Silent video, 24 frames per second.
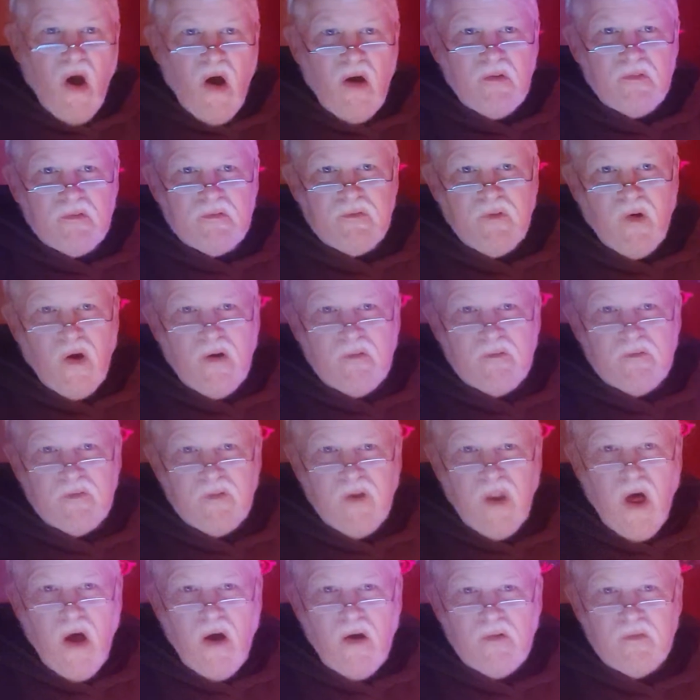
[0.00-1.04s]
dove of
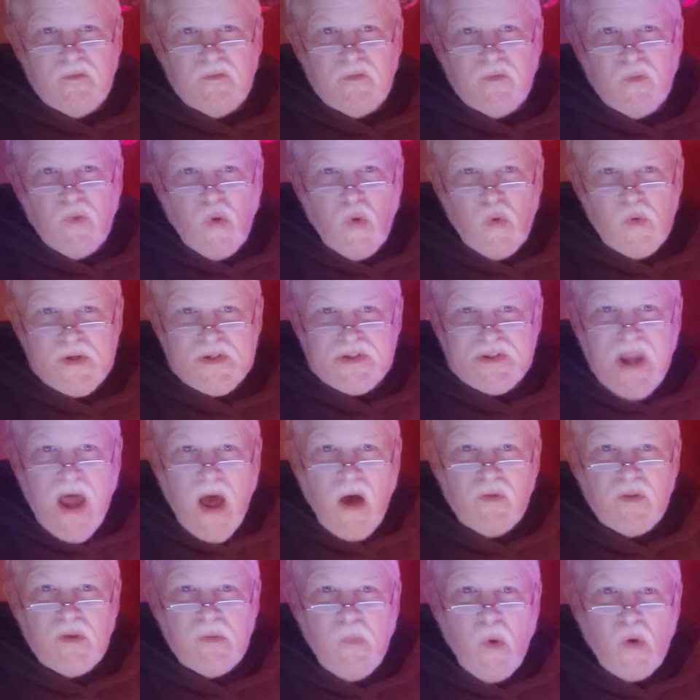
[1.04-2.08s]
love, who is
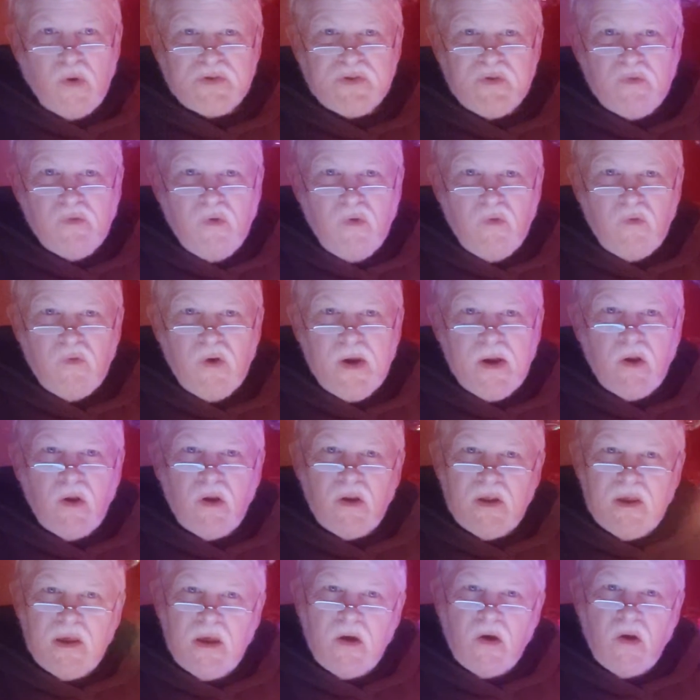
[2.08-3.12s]
now the most
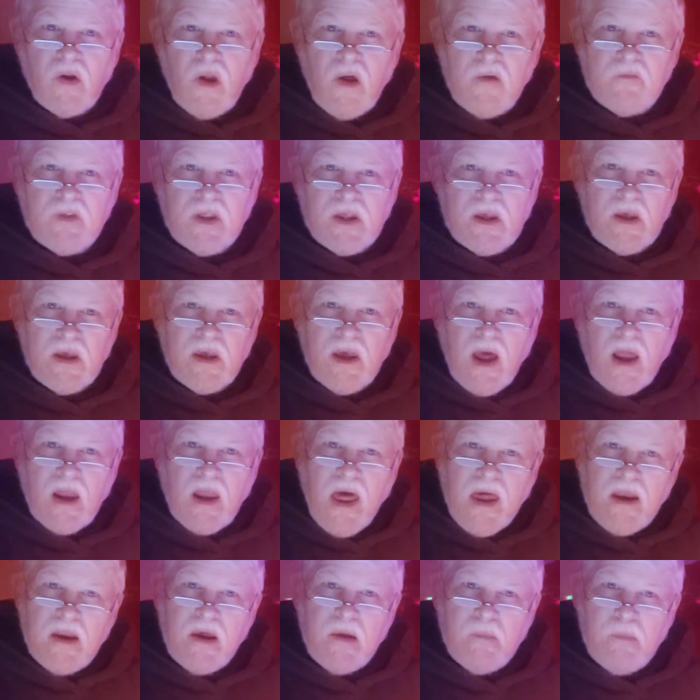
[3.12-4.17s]
regal eagle of the aeon,
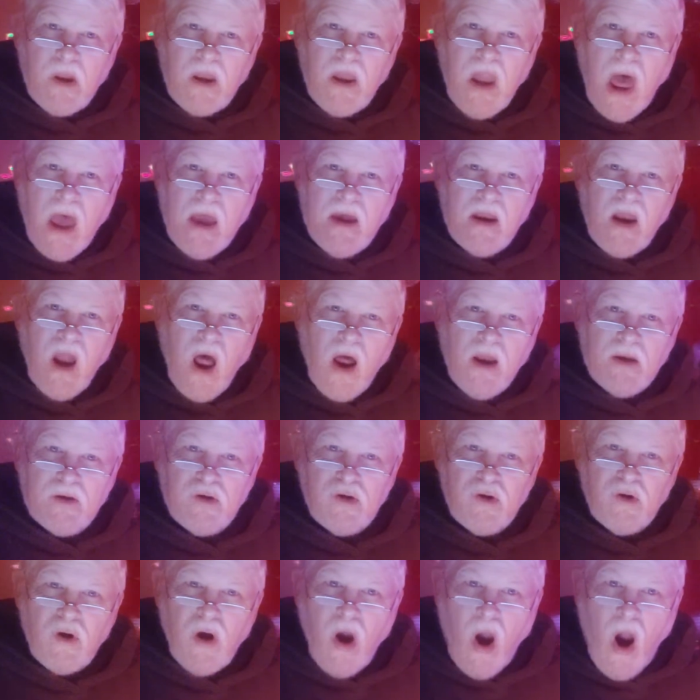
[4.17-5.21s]
let him alight on
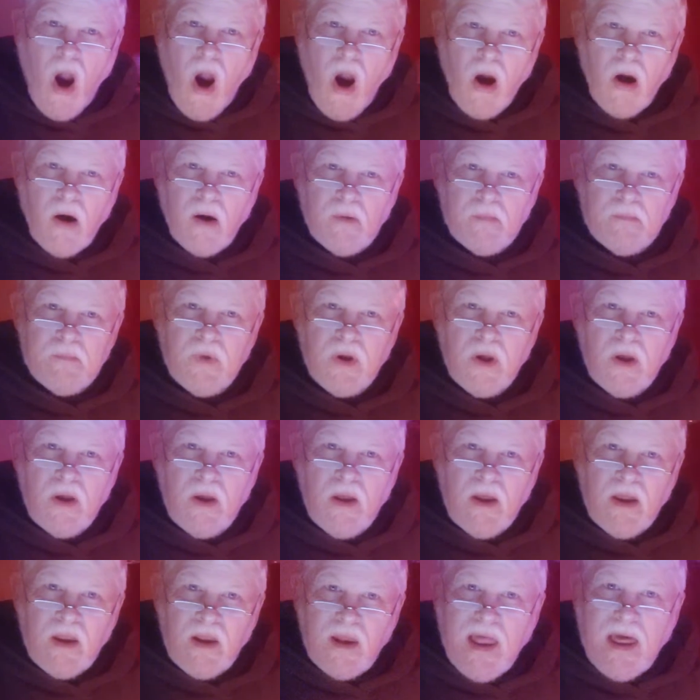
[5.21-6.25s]
your arm
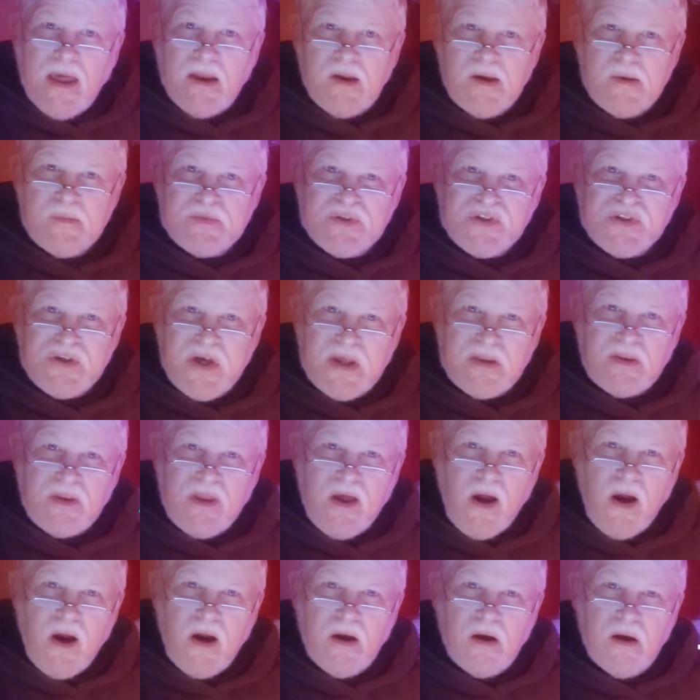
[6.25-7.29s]
let him sit
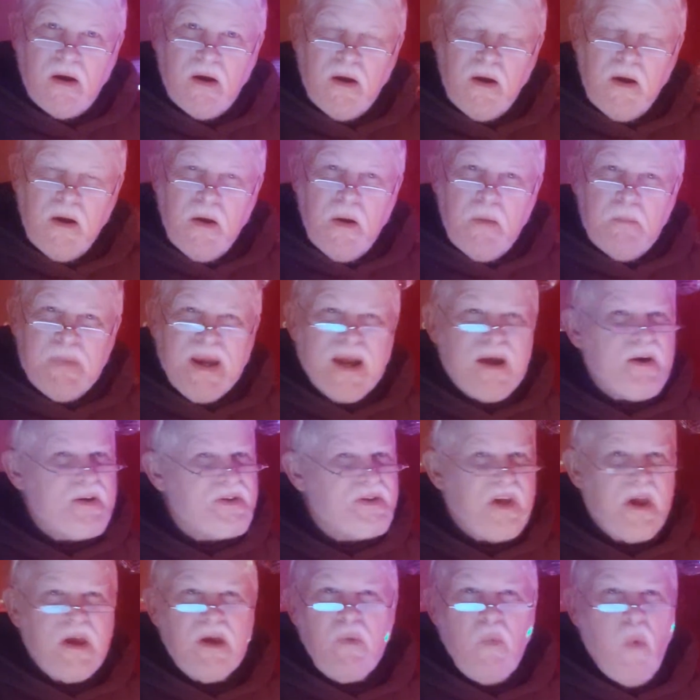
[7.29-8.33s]
there
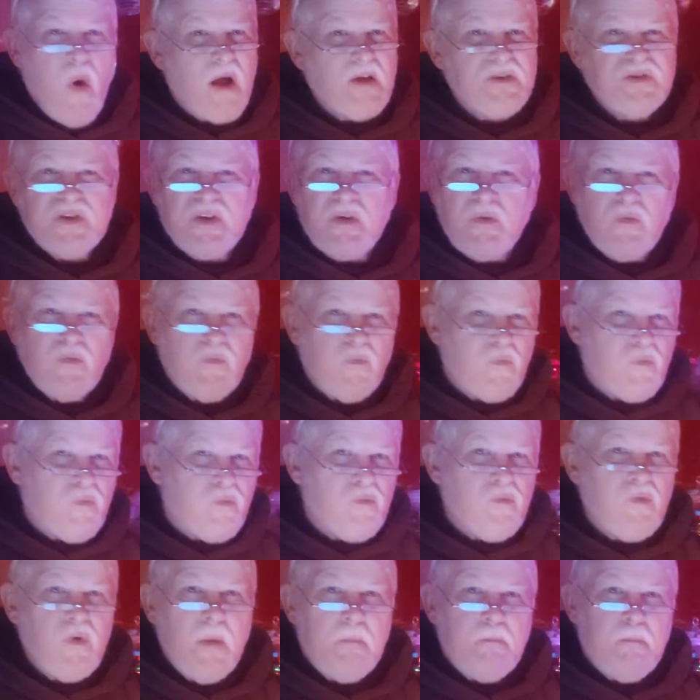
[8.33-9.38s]
because he wants to
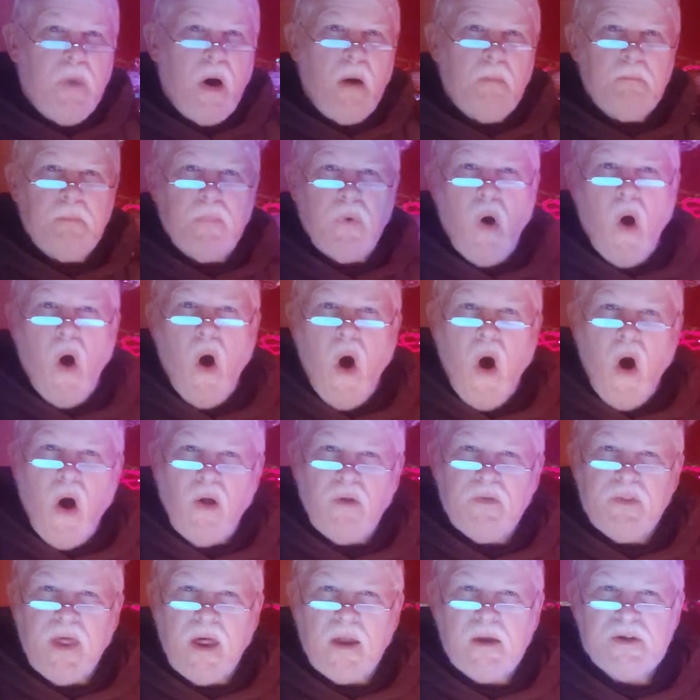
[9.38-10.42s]
rip up
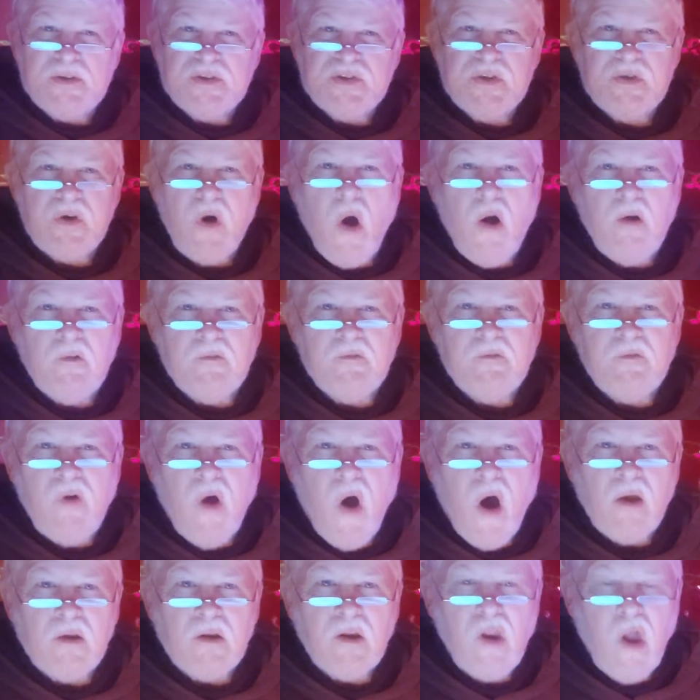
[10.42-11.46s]
all that is of
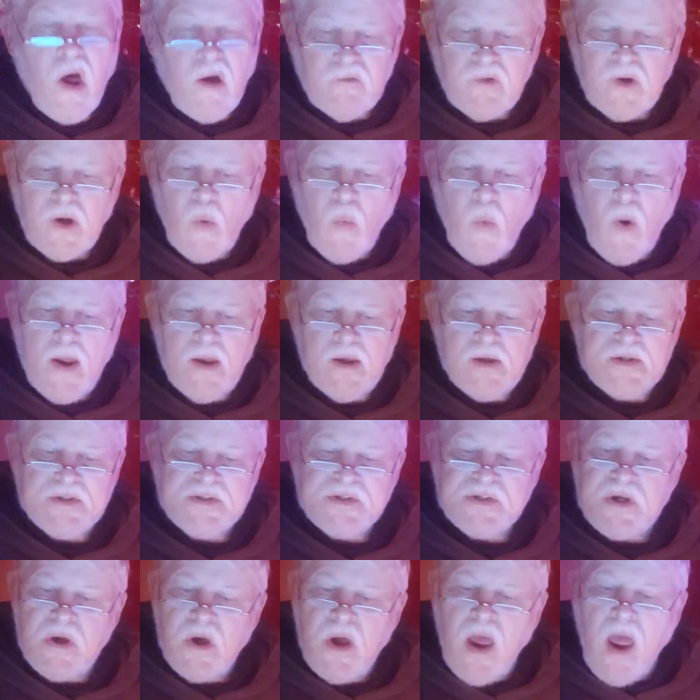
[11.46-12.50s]
unloving
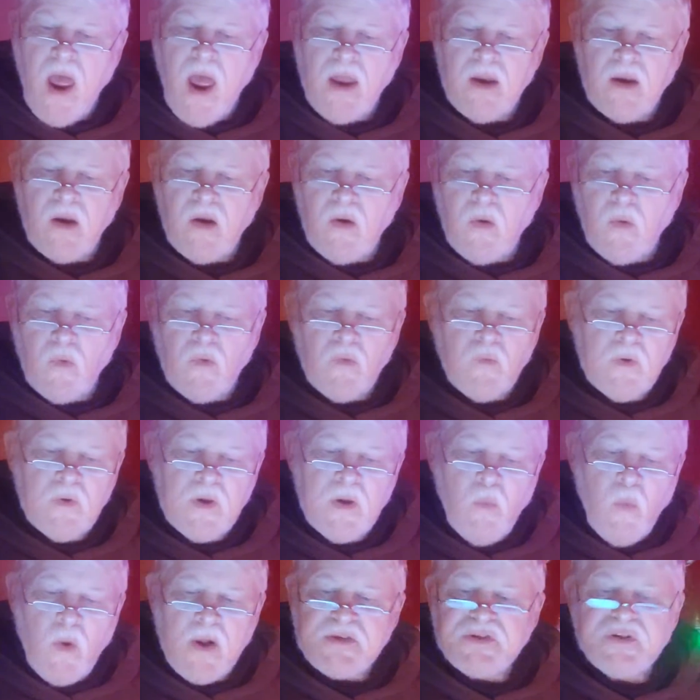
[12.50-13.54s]
ways and
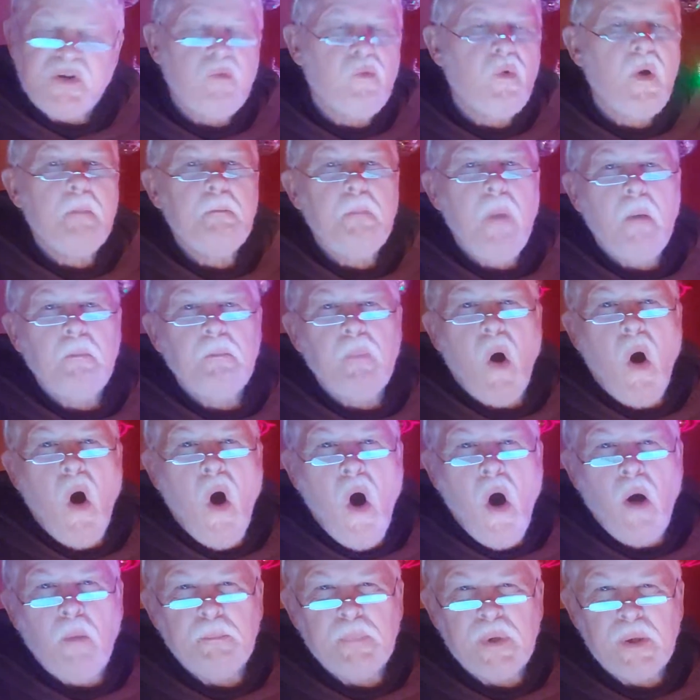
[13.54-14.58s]
he wants to rip up
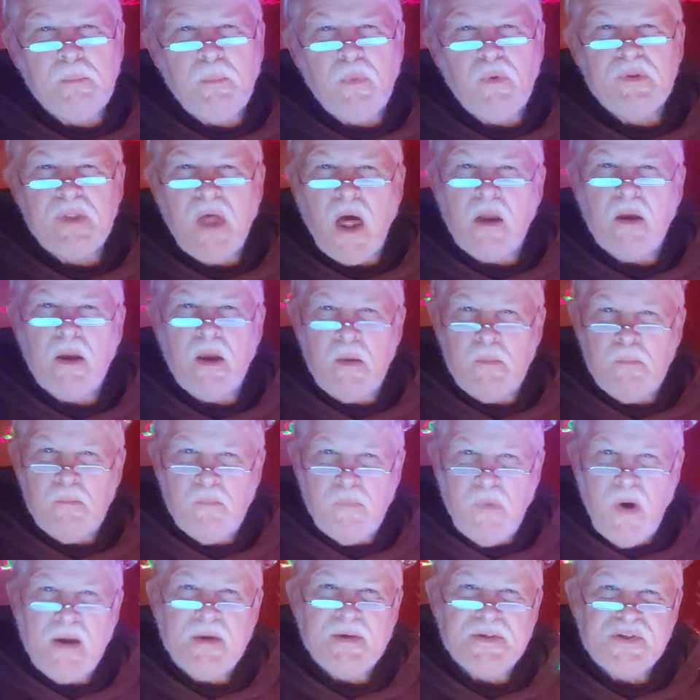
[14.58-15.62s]
all people that
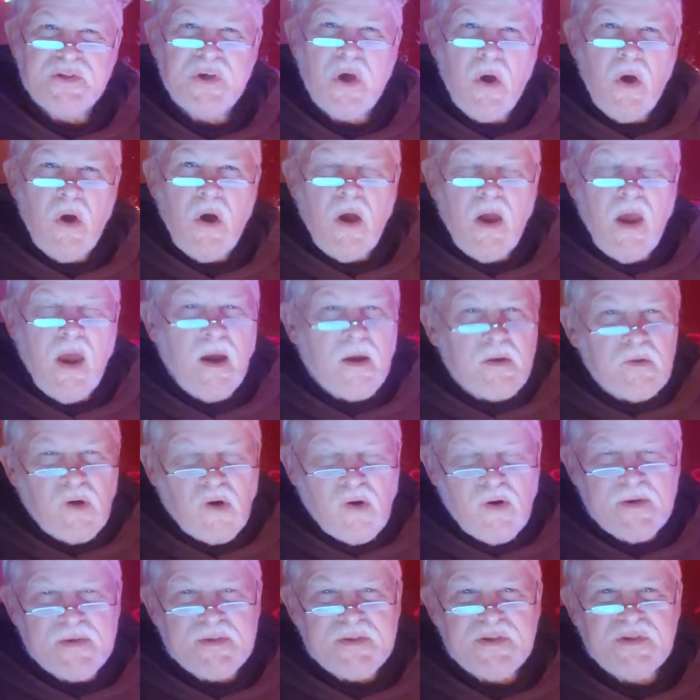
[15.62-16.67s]
embrace
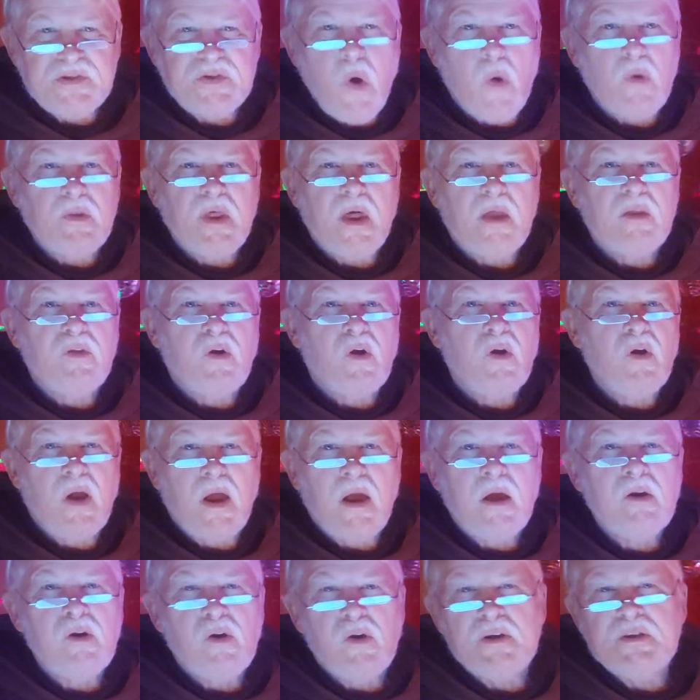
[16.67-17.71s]
ignorance so that their
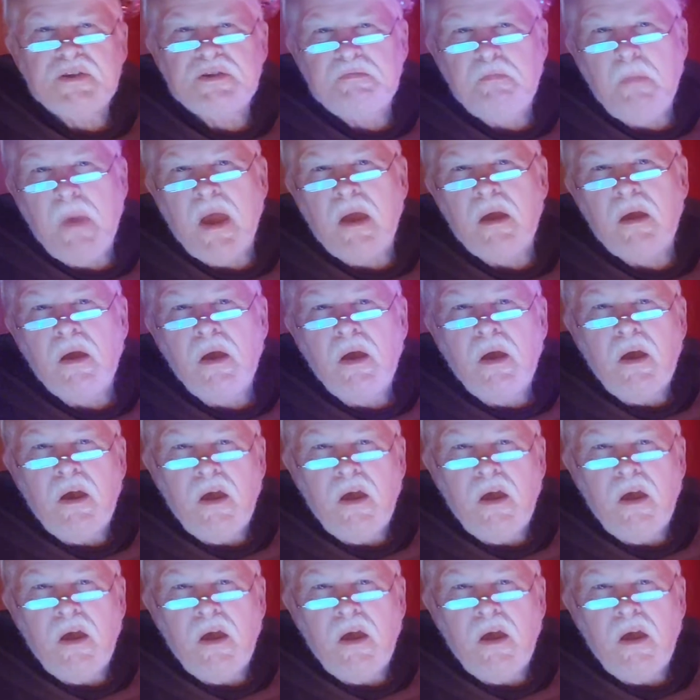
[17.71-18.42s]
ignorance may